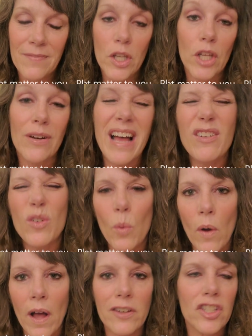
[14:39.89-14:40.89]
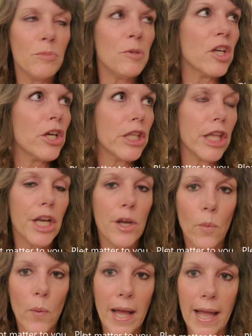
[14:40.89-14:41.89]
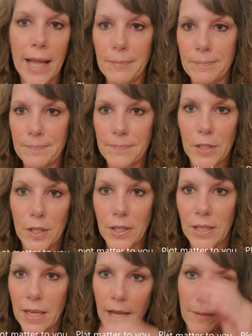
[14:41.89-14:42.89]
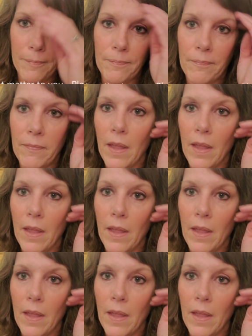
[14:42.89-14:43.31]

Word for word: You don't have to watch them. You can look away. You can, um,